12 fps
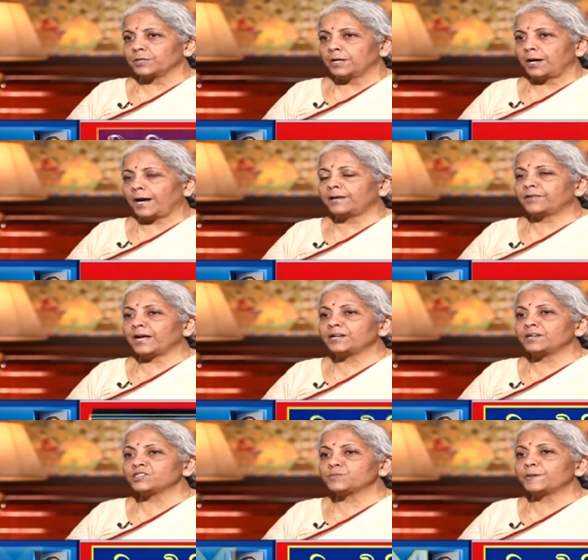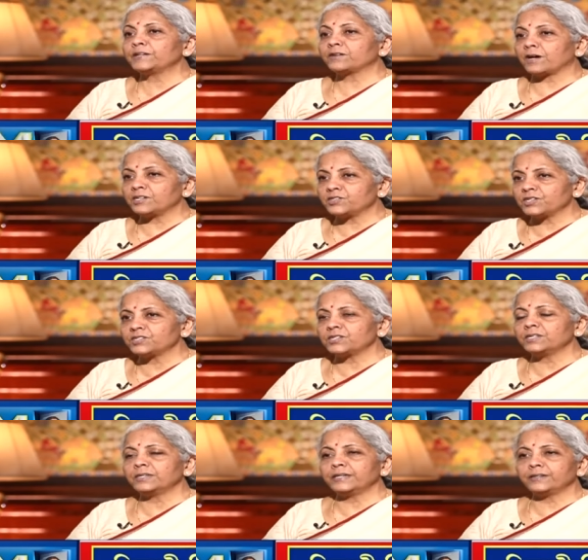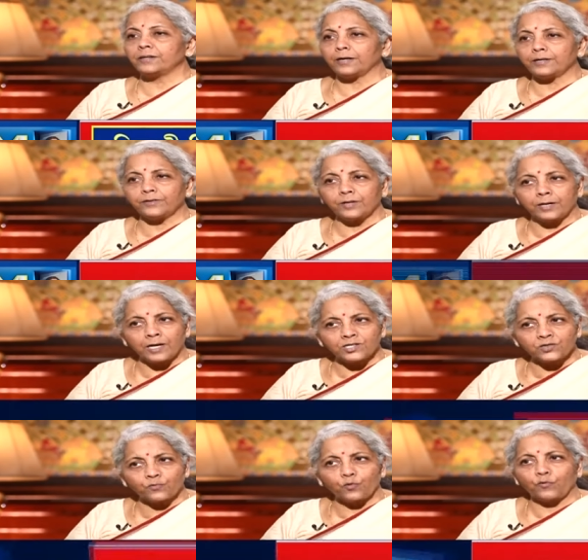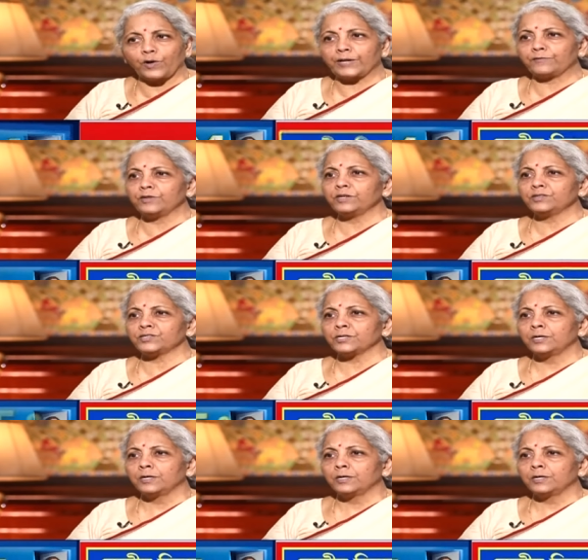And that has been consistently done in the last four, five years.